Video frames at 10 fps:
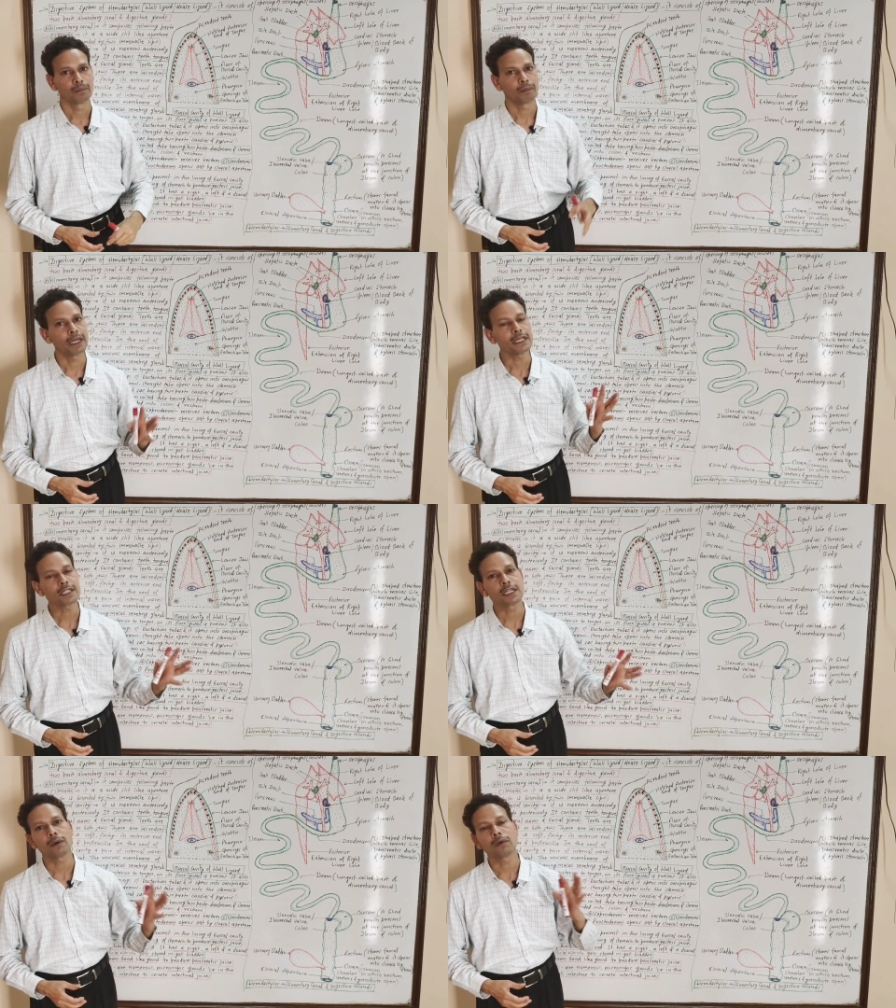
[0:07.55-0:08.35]

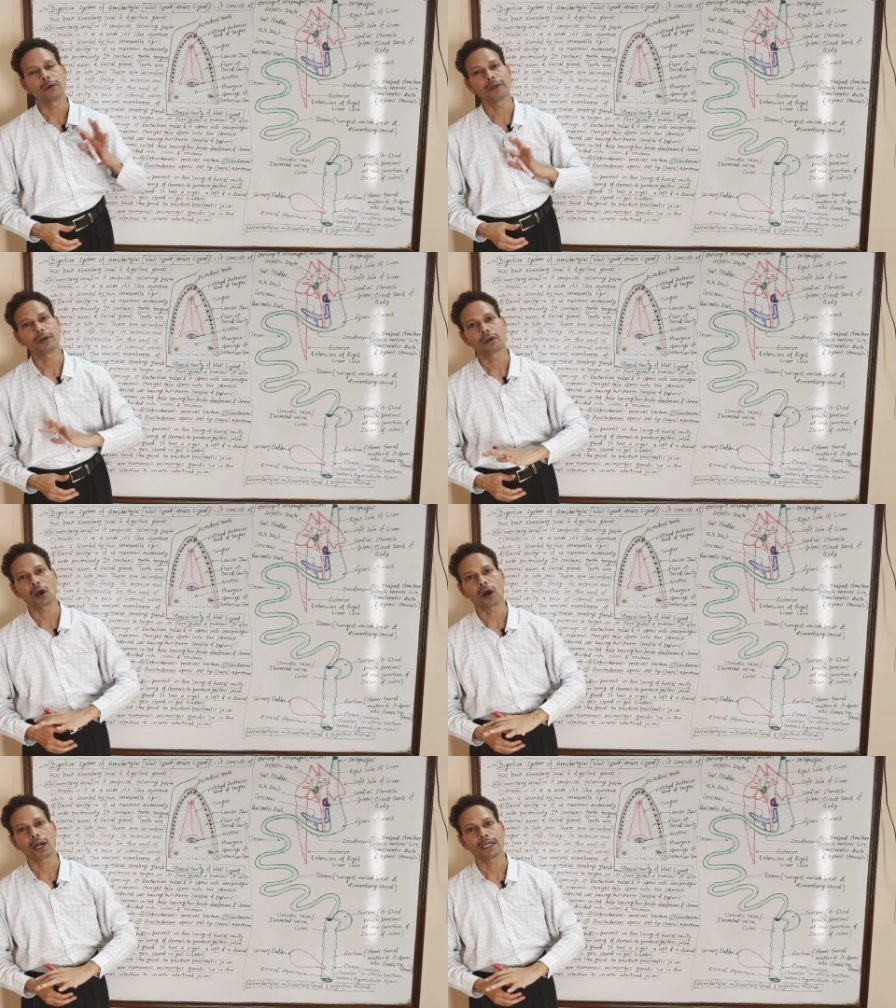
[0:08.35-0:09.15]
Please download your
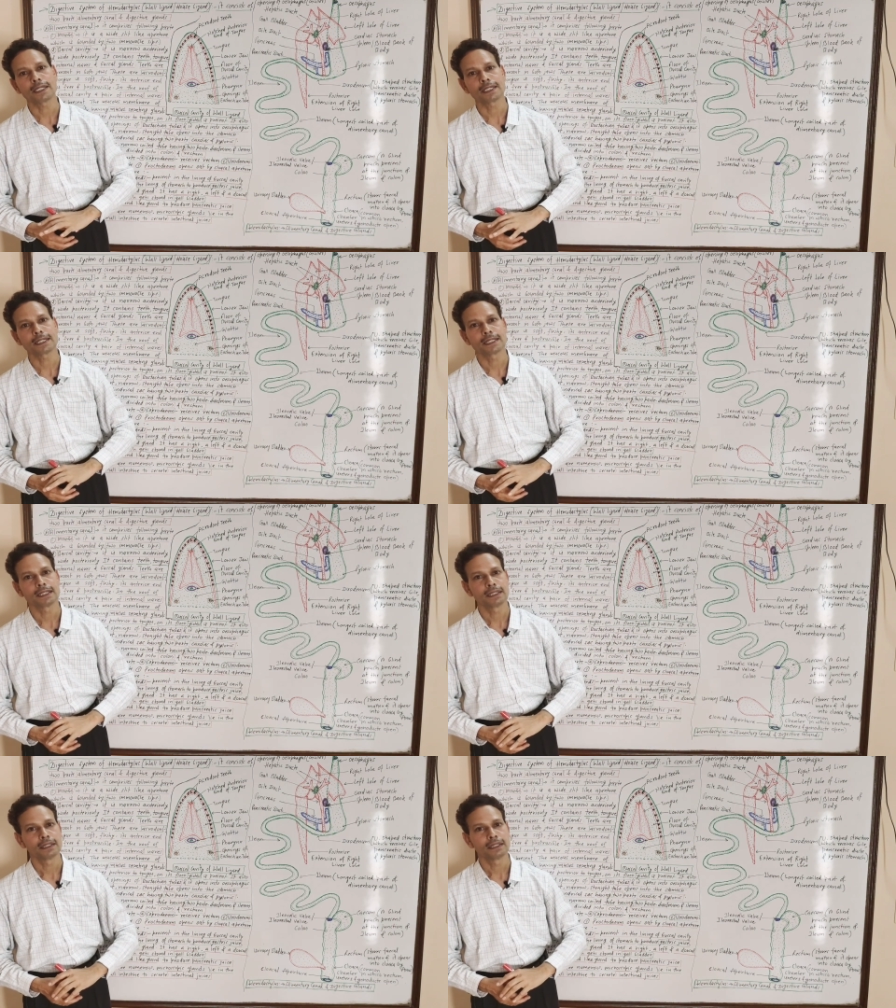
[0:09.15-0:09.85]
notes.